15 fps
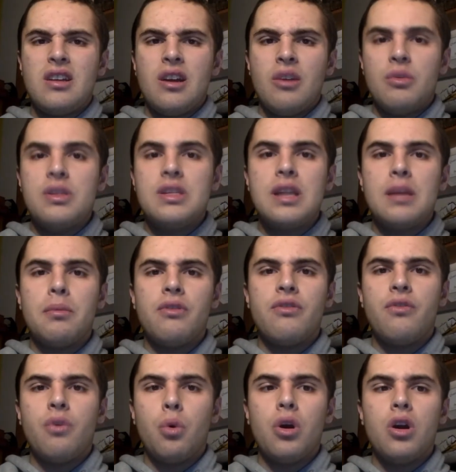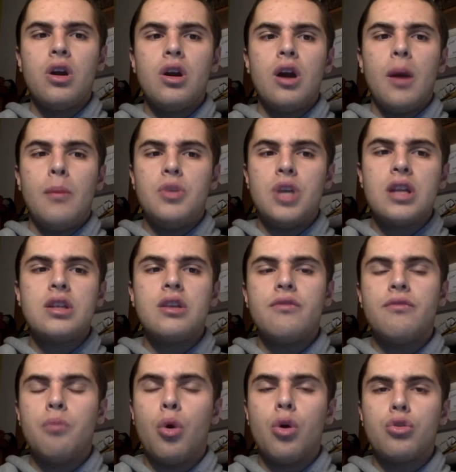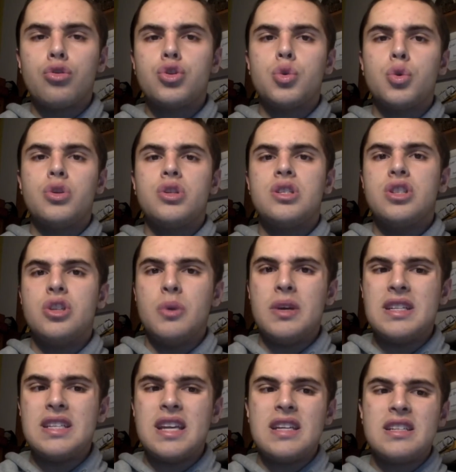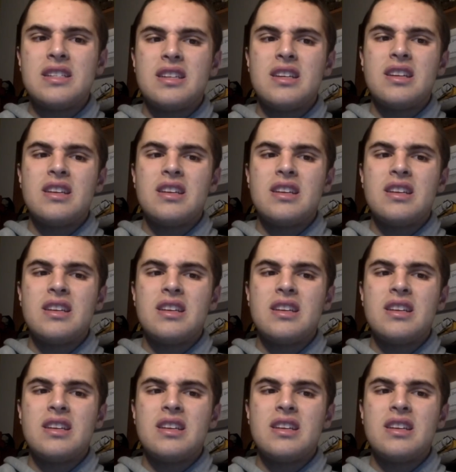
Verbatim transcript: Reason number four objective moral truths do exist.